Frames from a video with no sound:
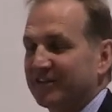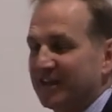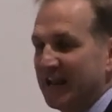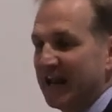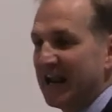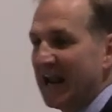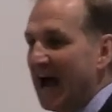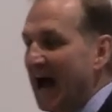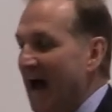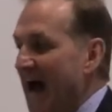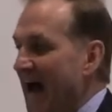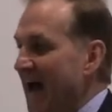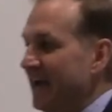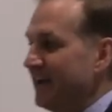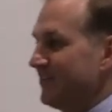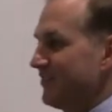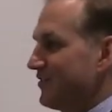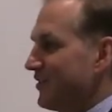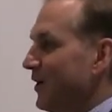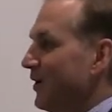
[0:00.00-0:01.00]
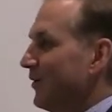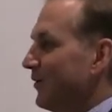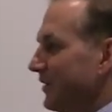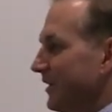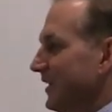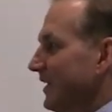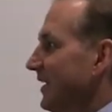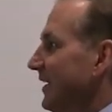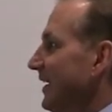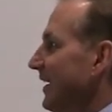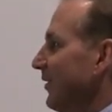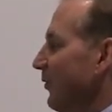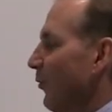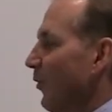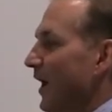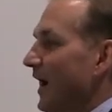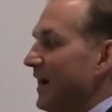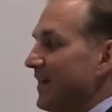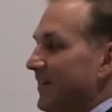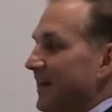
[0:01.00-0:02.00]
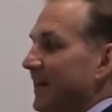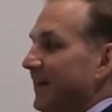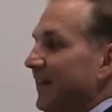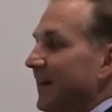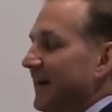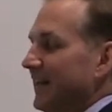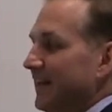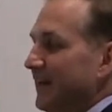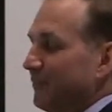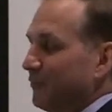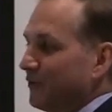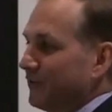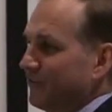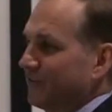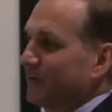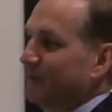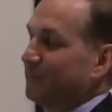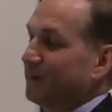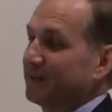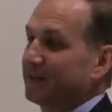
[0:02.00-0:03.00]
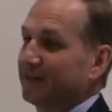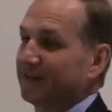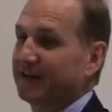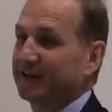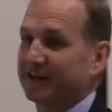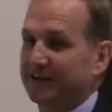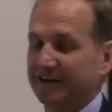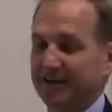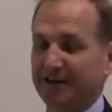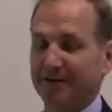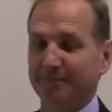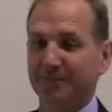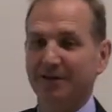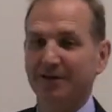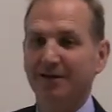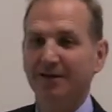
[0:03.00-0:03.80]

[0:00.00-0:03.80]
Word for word: And I don't get why they line up with somebody like him.